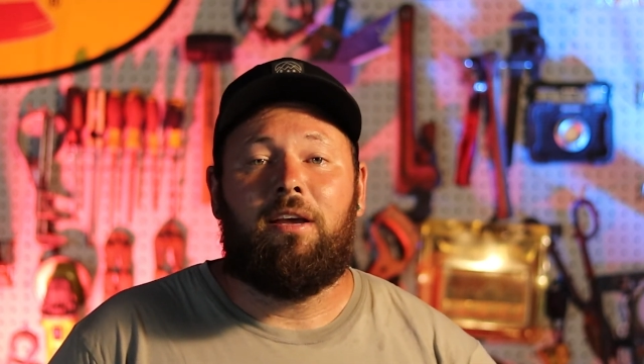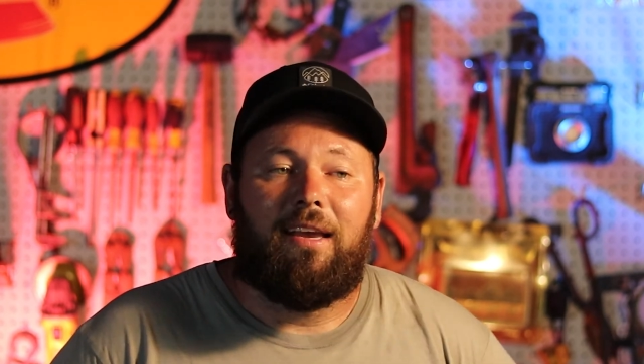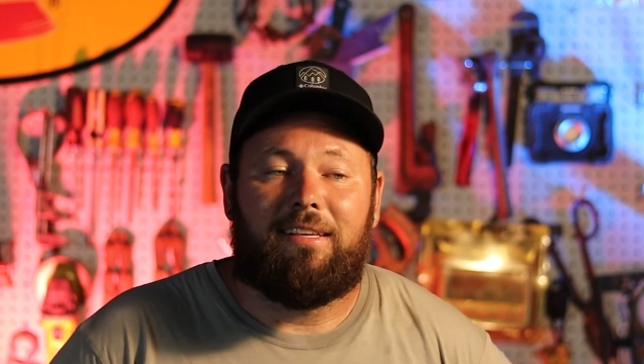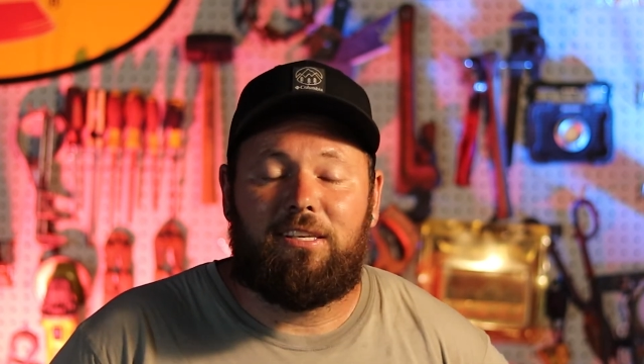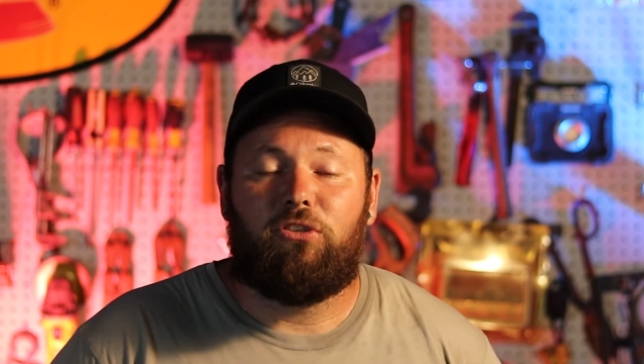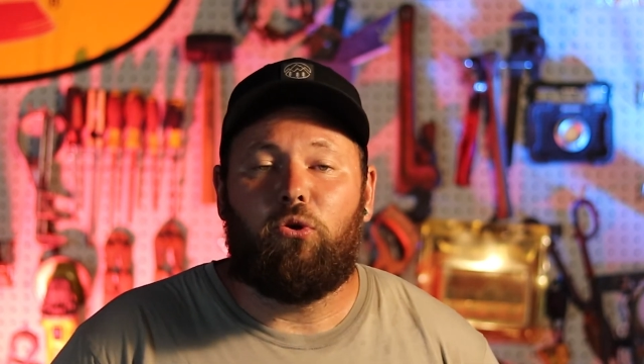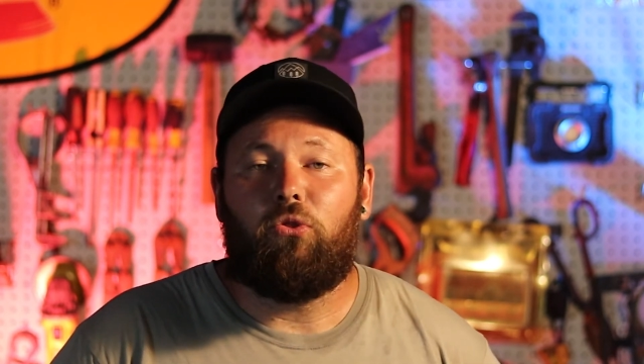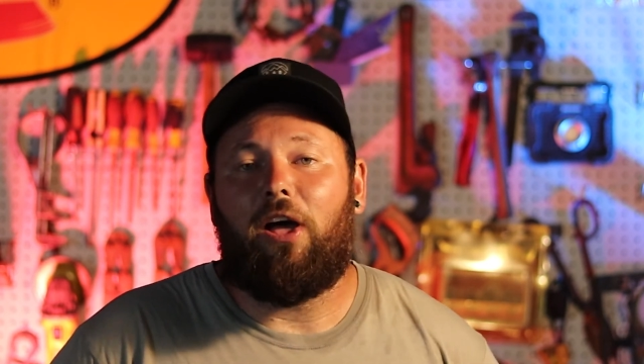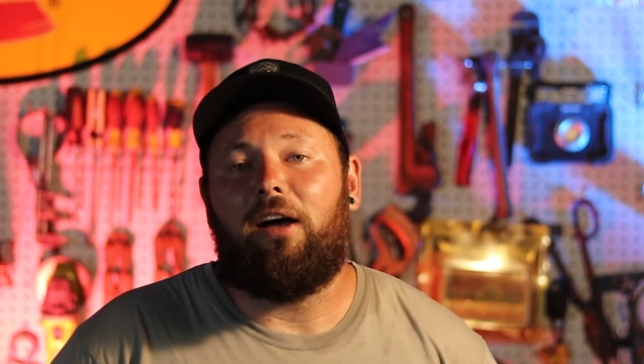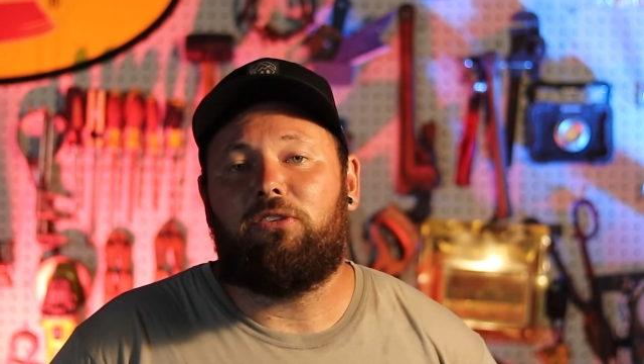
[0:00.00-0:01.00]
It's a
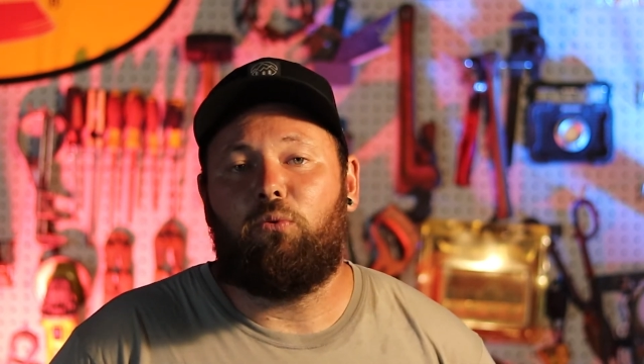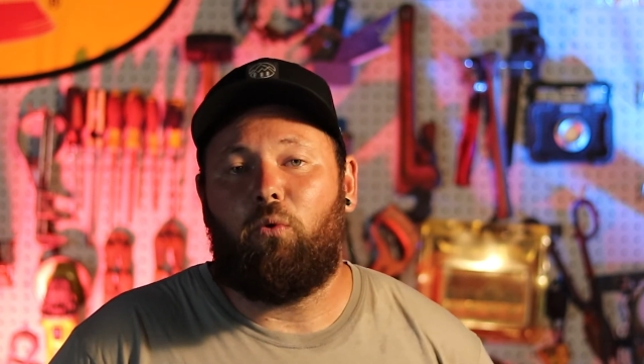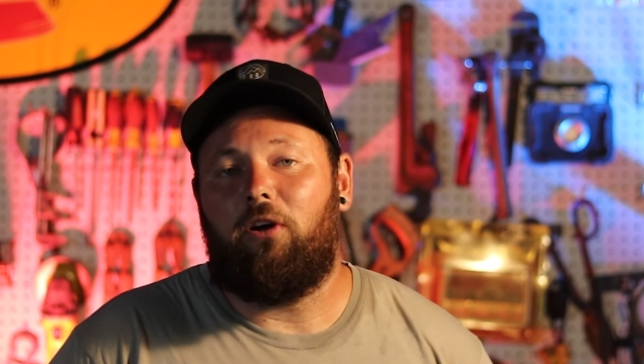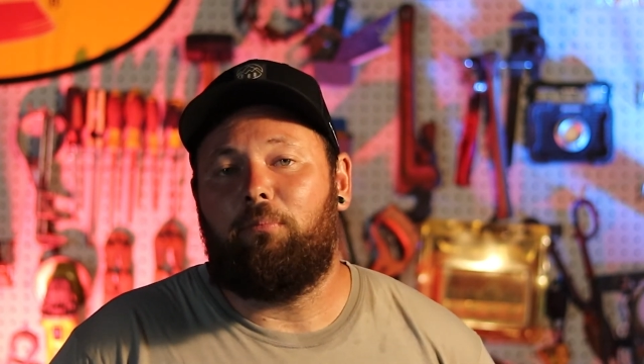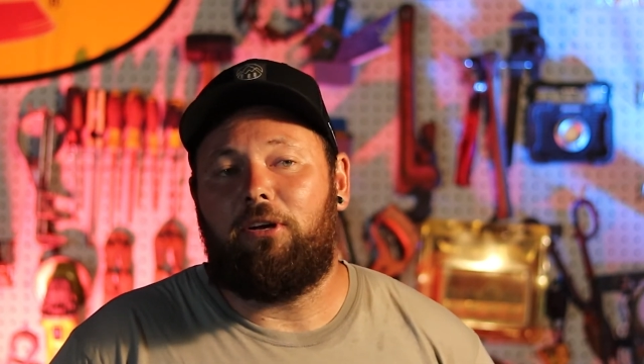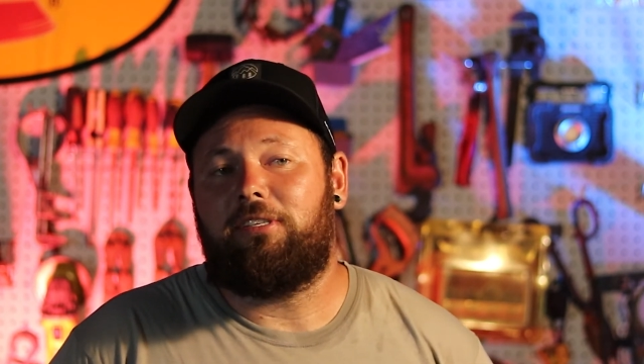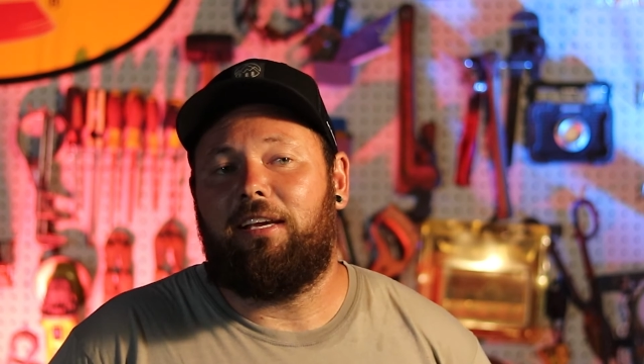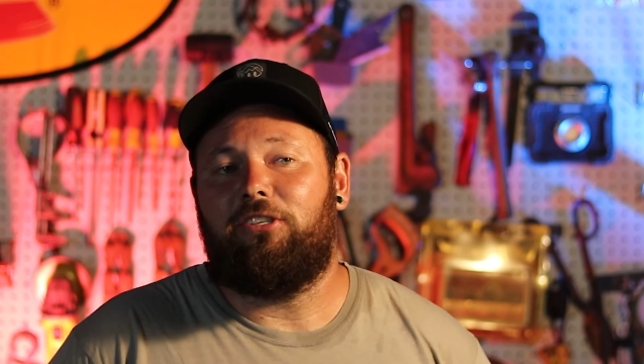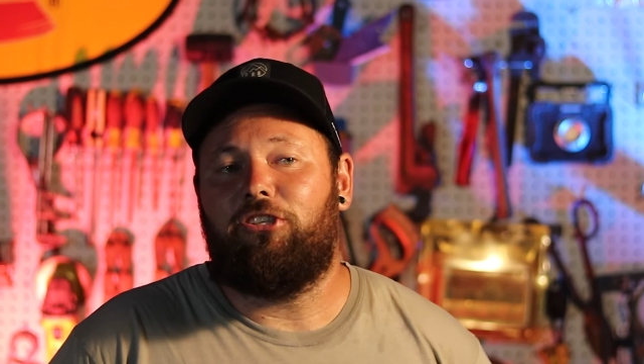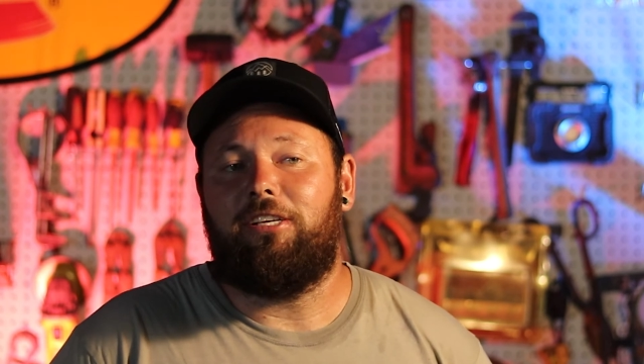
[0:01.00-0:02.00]
2001
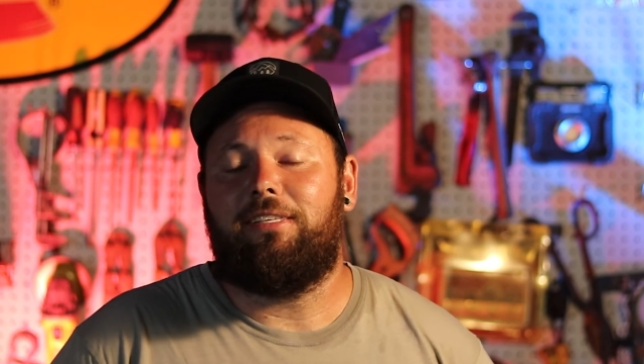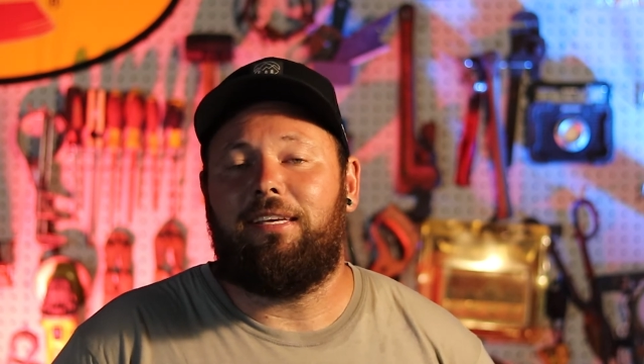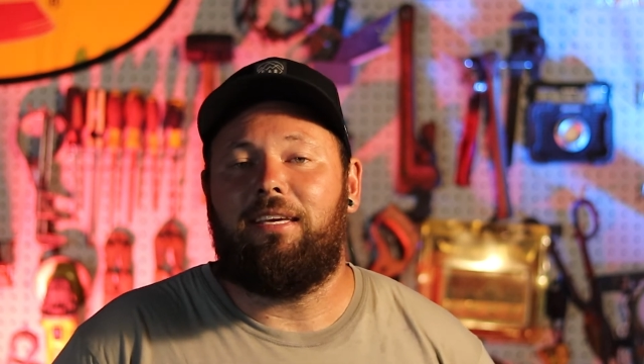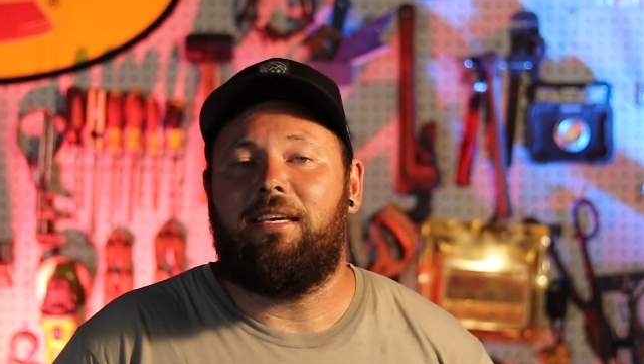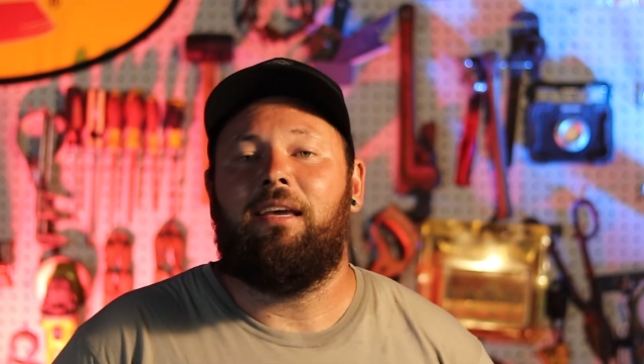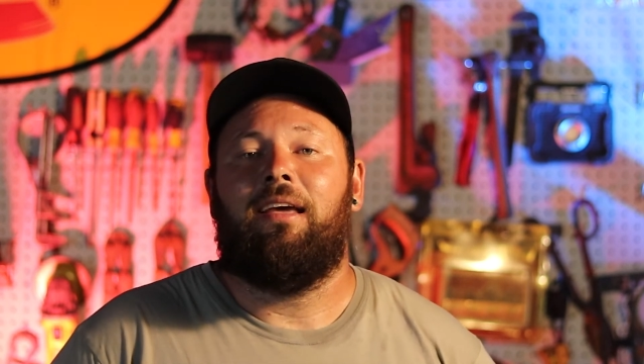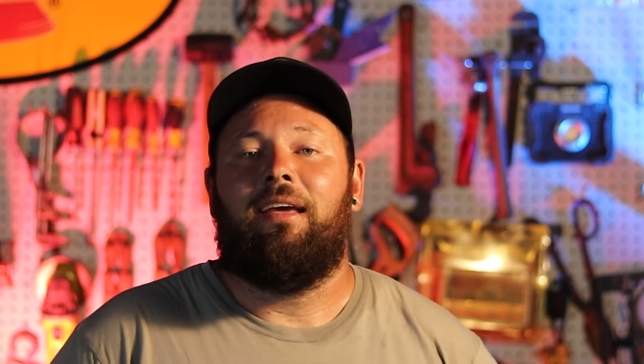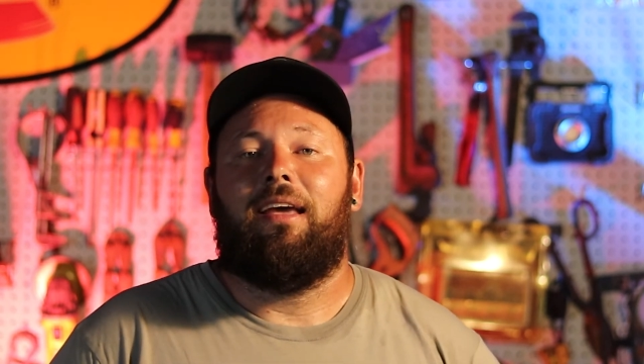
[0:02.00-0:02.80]
Mustang GT,